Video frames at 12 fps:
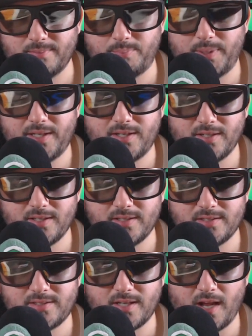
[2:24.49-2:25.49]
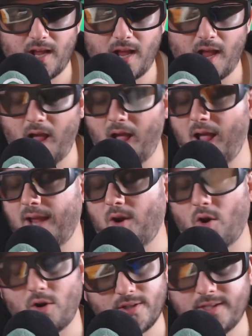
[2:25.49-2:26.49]
because I
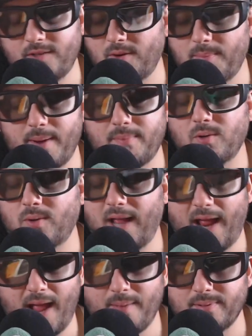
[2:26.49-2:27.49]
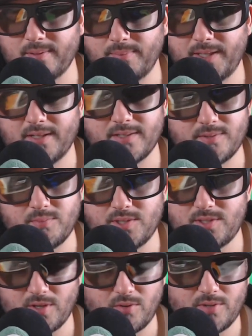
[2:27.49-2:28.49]
hardly remember what happened because it was
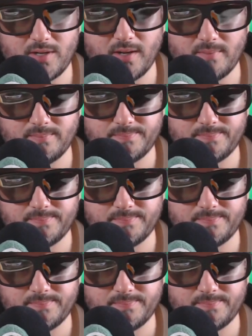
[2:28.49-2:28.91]
so dumb.